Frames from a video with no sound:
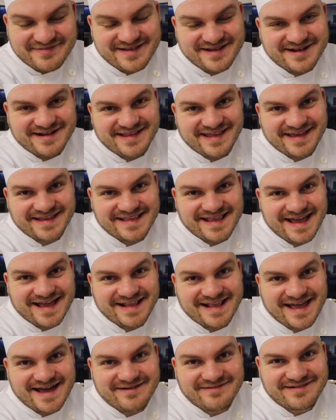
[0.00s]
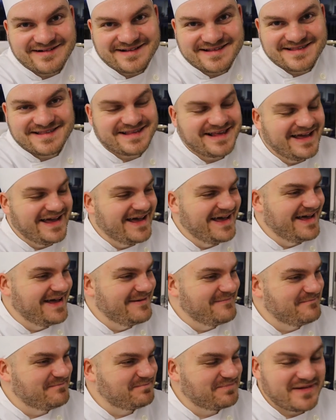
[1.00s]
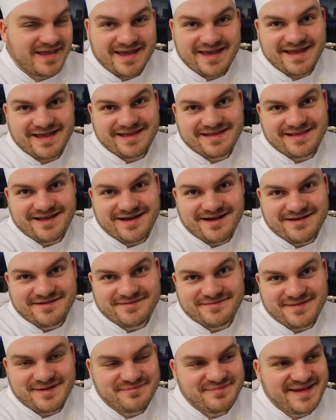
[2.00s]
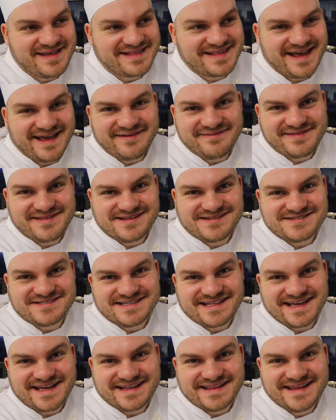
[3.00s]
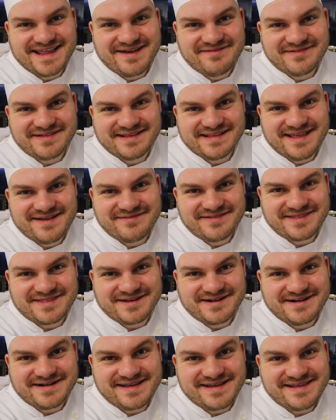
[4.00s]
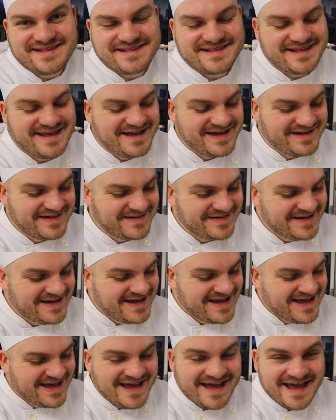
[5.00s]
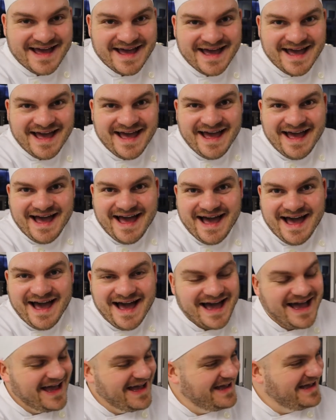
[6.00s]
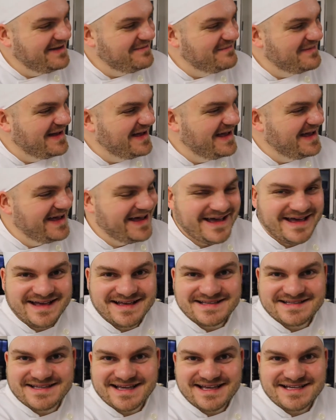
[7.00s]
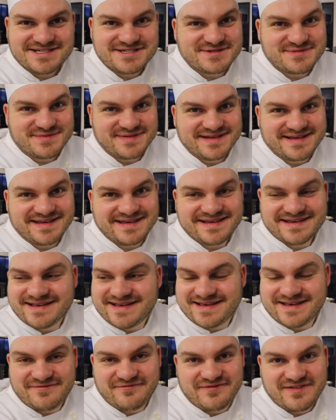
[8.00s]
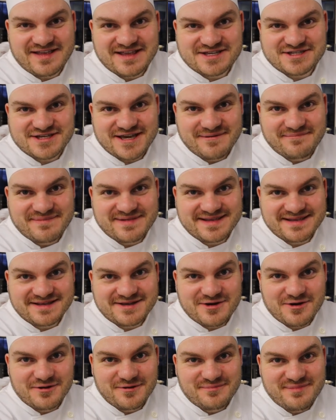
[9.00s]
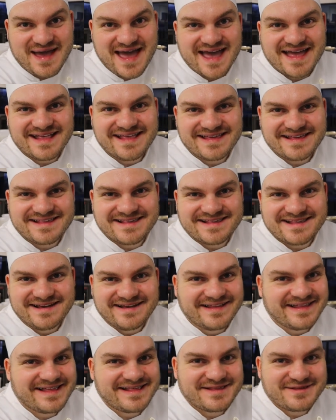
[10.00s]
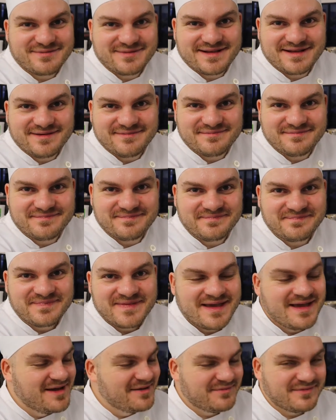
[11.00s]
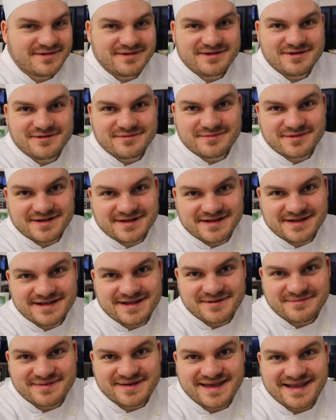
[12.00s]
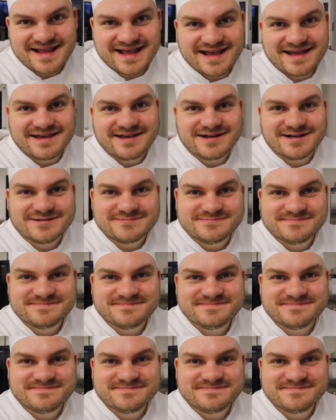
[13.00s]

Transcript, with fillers: been here like nine hours, um, and uh, my bedtime is usually like 11, 11:30. So I'm, uh, I just want to finish up and go to bed. So that's what I'm gonna do. I'm gonna clean up and get out of here.